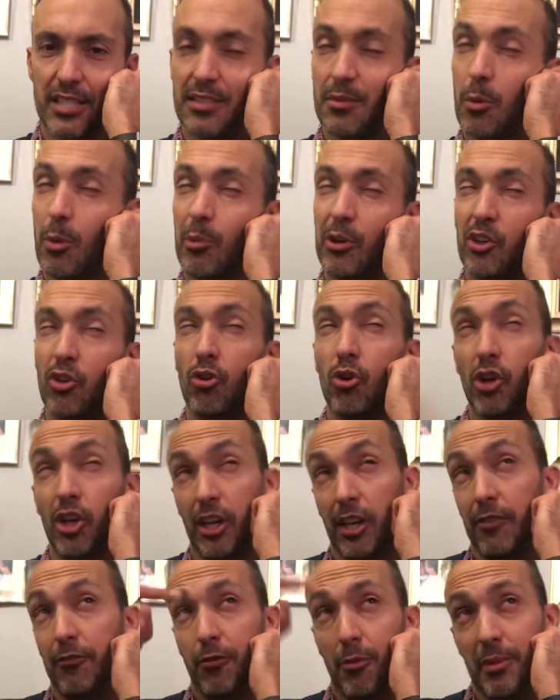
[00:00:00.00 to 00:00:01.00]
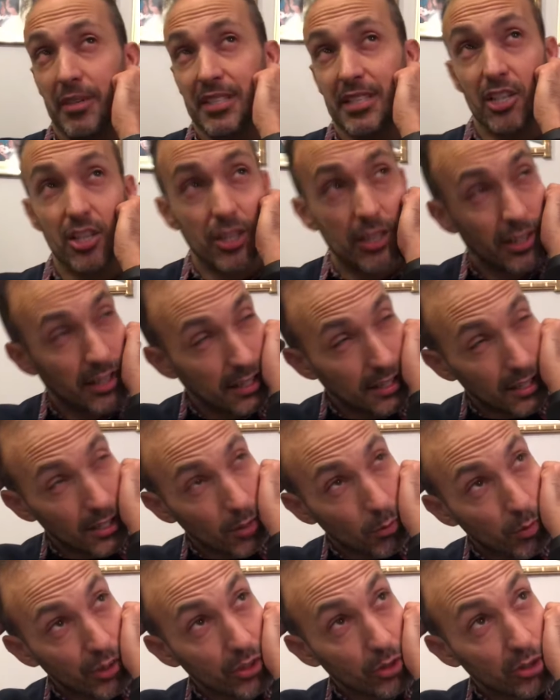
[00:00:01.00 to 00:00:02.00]
And when you're looking
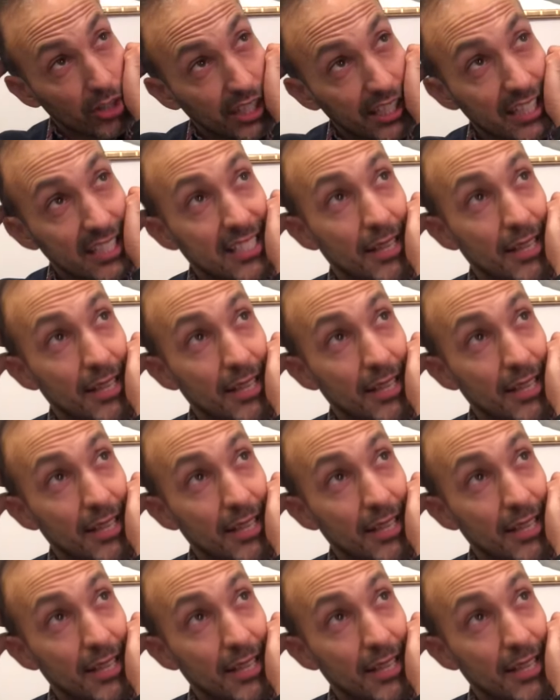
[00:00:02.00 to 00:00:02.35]
at